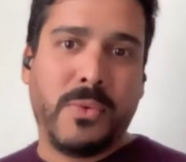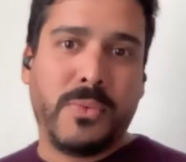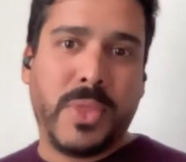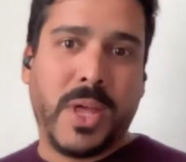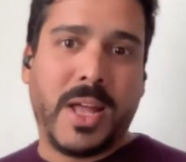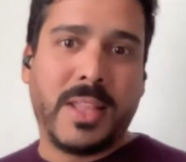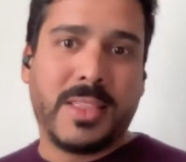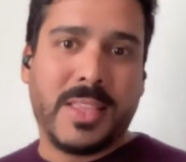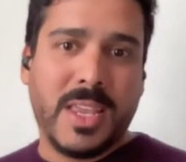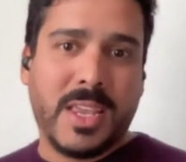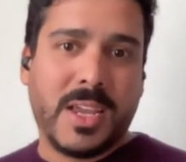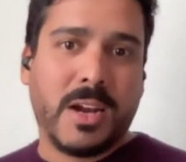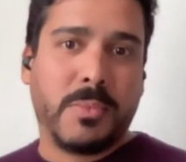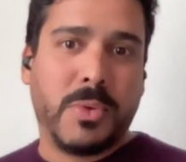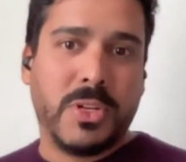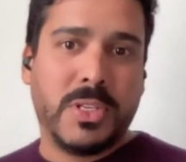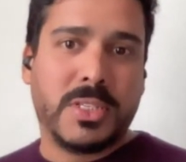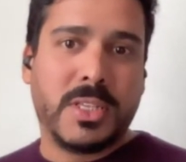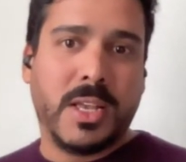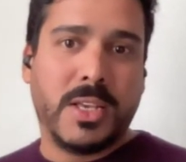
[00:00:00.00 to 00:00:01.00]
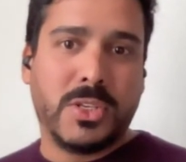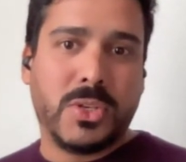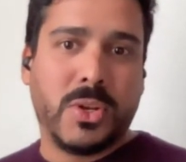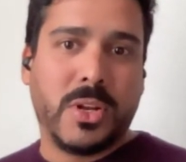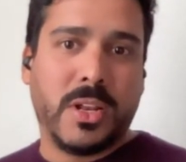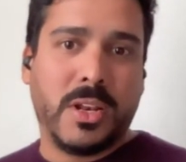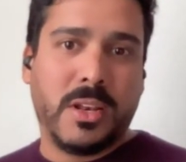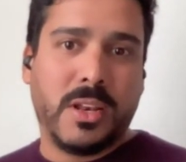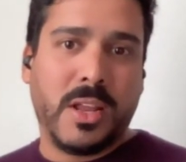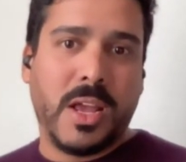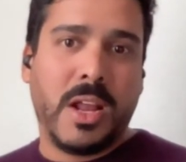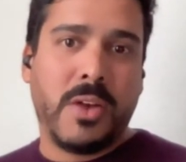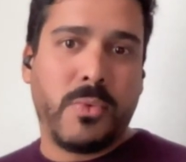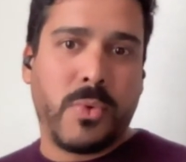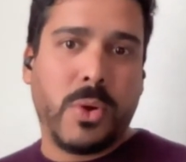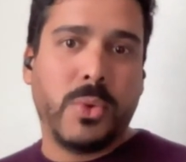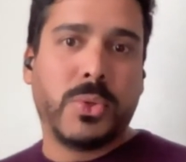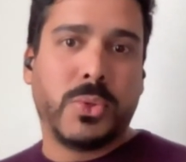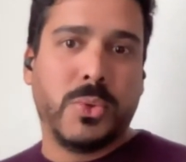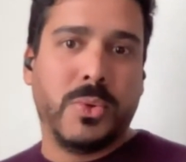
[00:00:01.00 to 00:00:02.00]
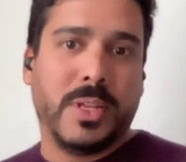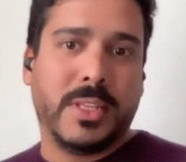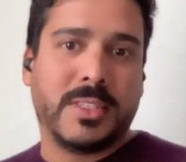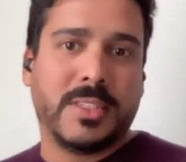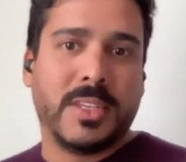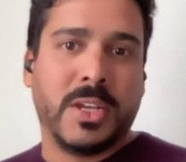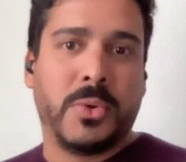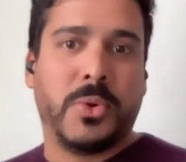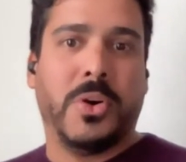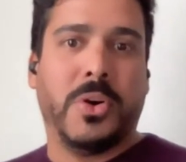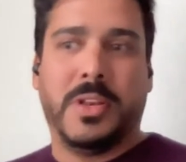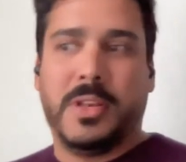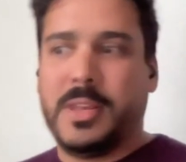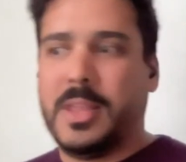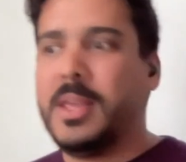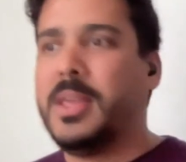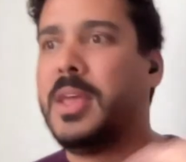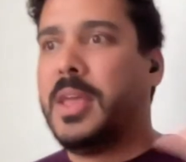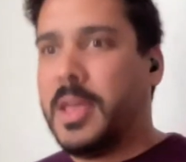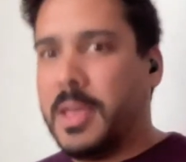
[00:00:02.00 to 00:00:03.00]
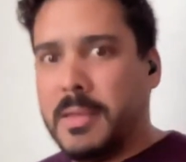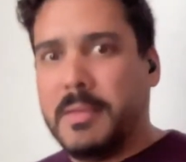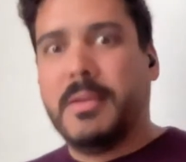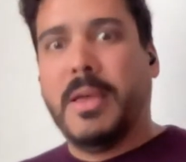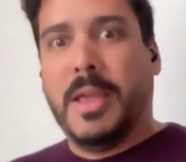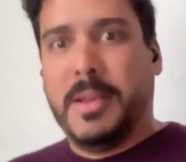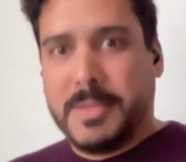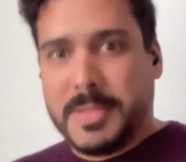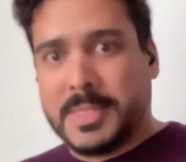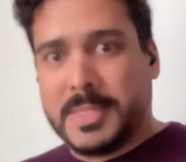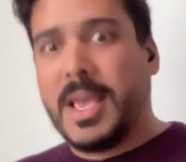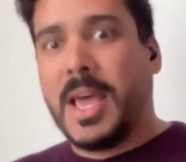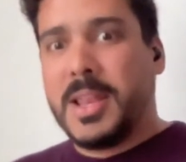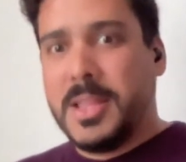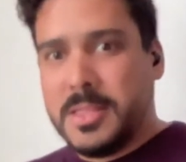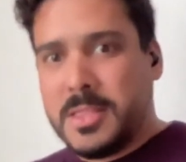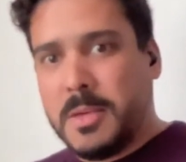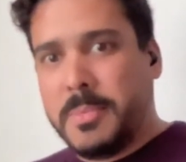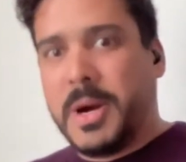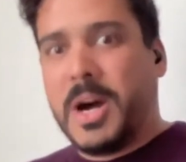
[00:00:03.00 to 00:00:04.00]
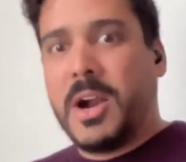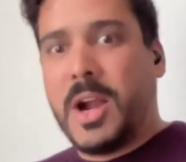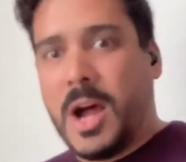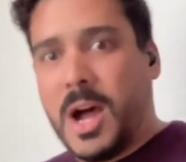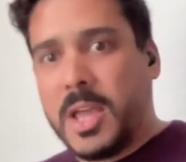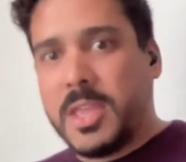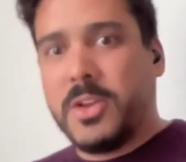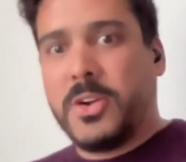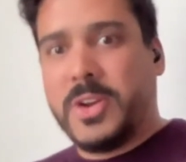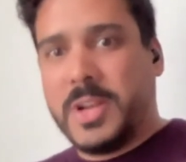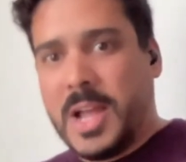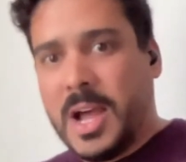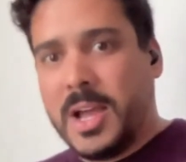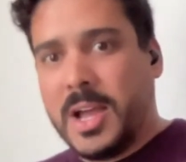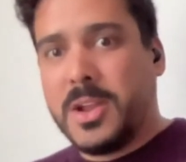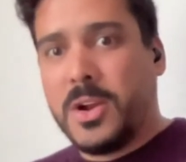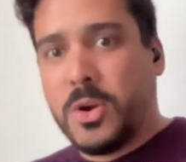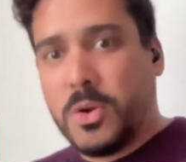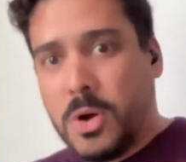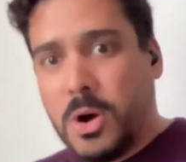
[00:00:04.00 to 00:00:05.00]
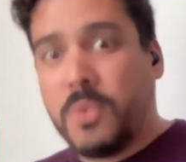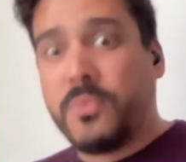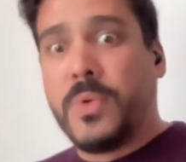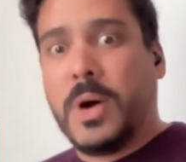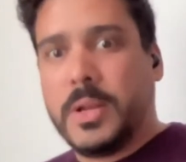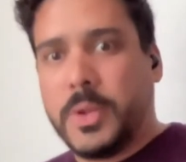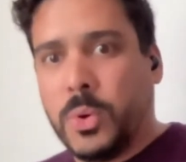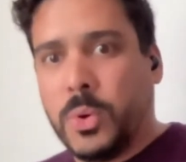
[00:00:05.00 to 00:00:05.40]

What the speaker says: that decarbonization and road to net zero, and setting the bar higher and higher of what